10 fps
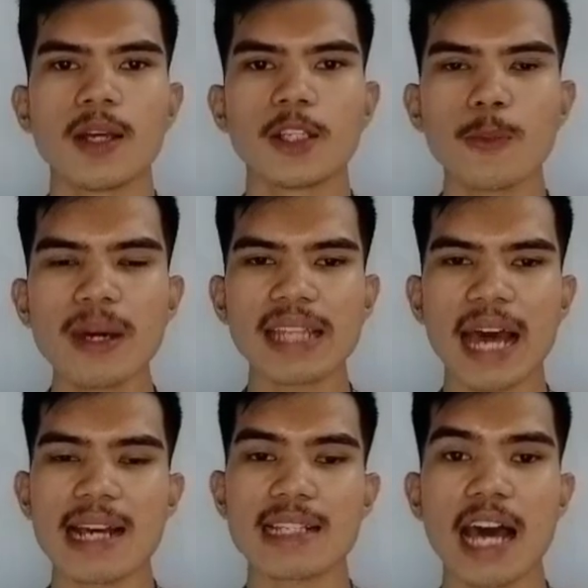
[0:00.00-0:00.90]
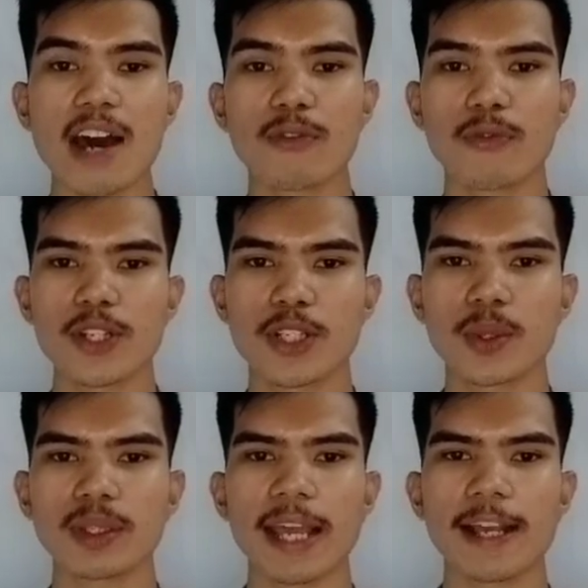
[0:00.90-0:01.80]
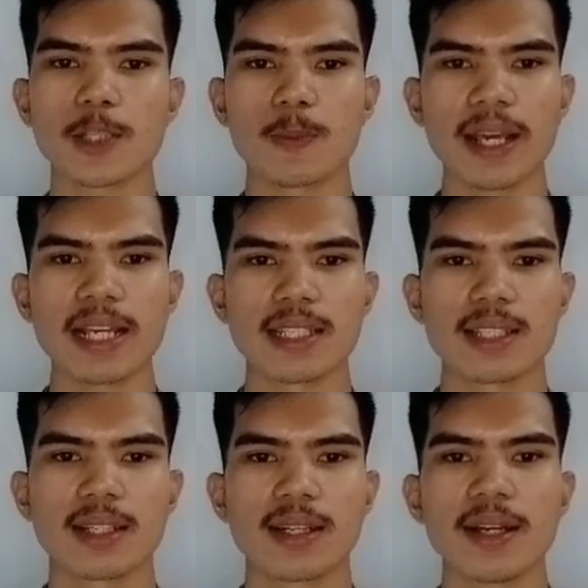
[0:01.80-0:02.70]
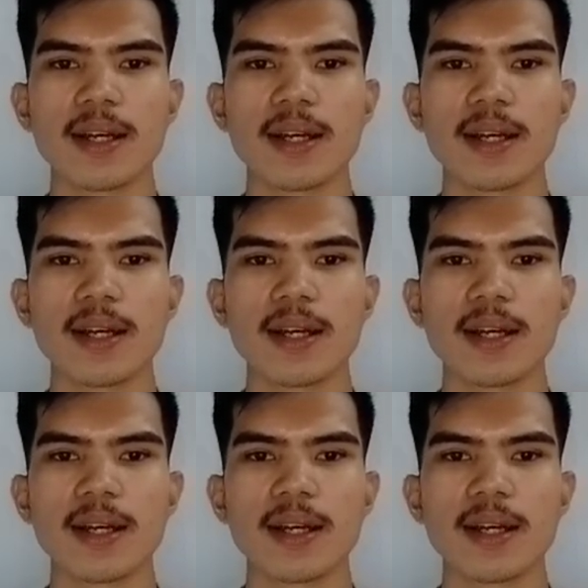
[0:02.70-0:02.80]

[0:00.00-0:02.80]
You might ask how vision takes place.